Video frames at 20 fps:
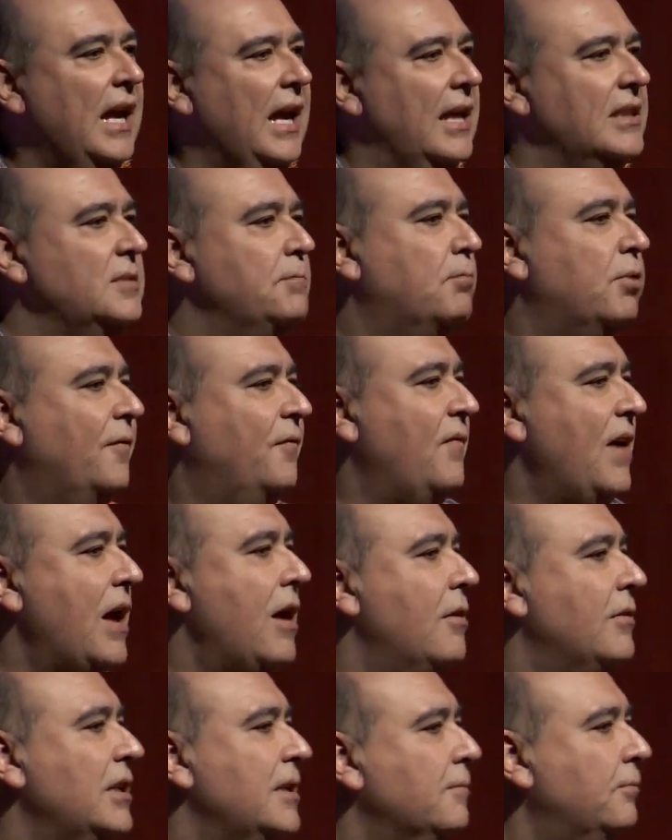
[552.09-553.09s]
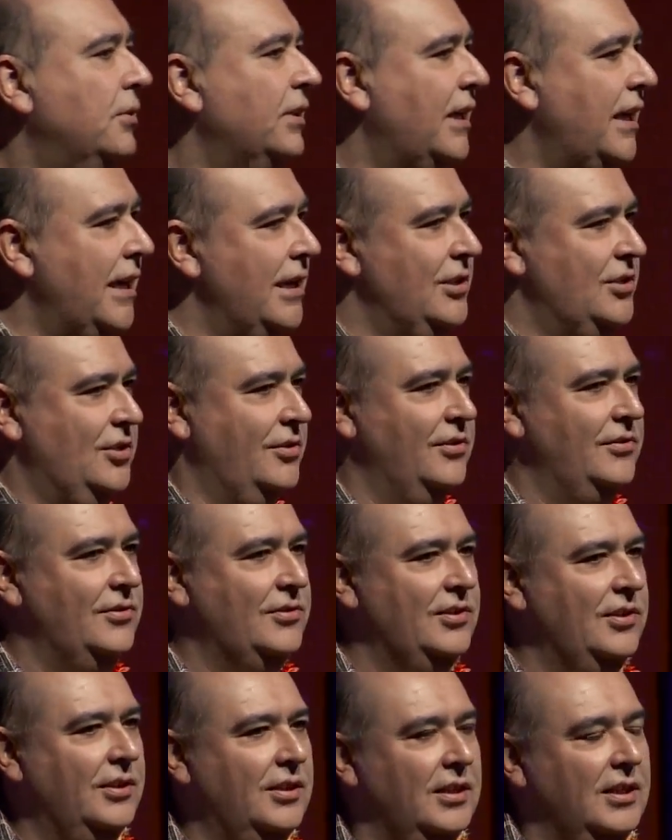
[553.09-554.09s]
has profound
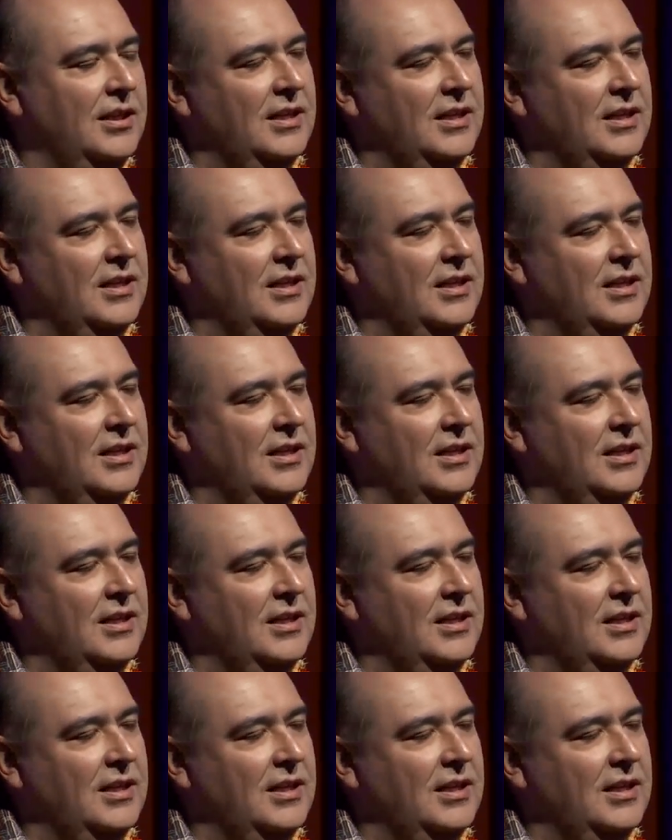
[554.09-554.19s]
implications